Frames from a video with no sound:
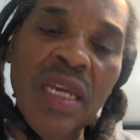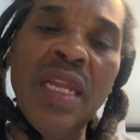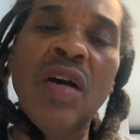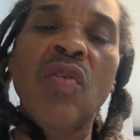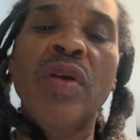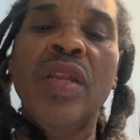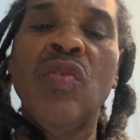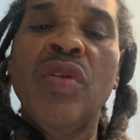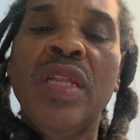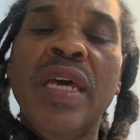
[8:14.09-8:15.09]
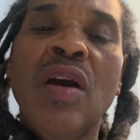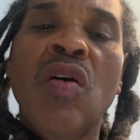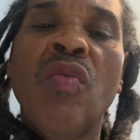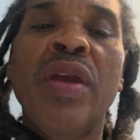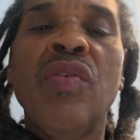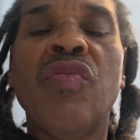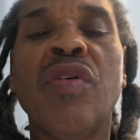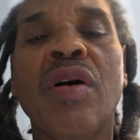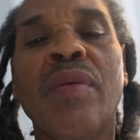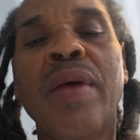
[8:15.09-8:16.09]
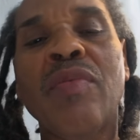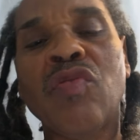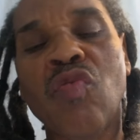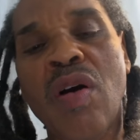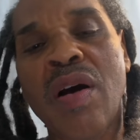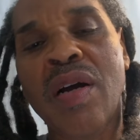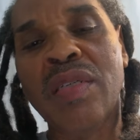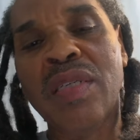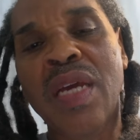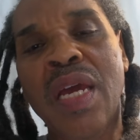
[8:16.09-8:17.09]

and I always knew that they always used to uh, they were swans,